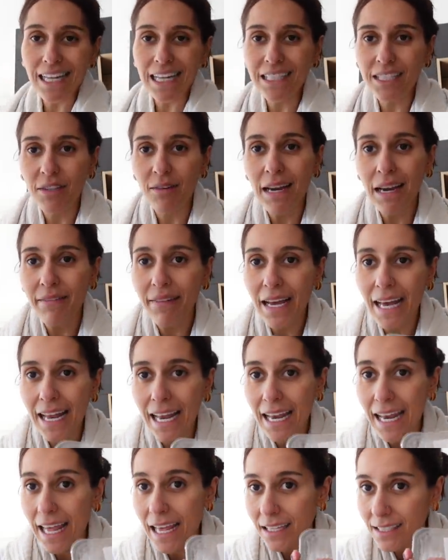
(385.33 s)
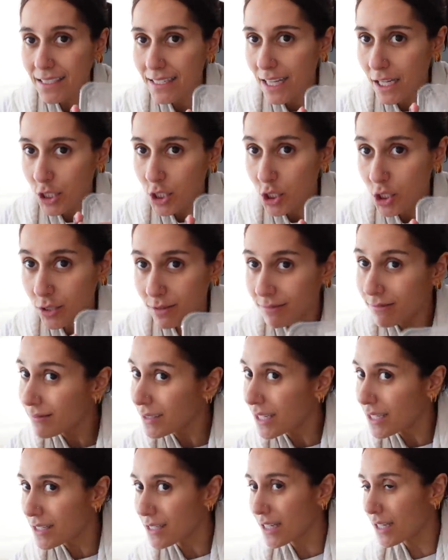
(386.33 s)
Get to have a halal section.
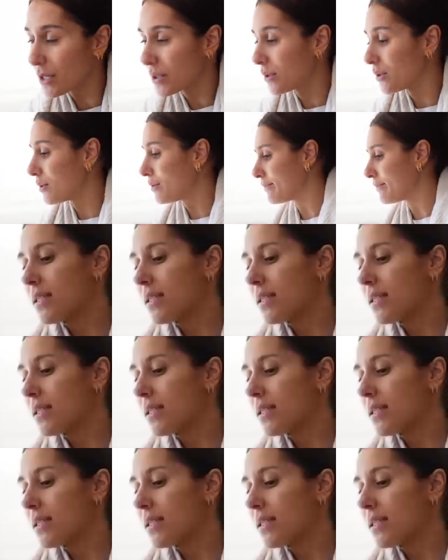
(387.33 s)
Yes, they do.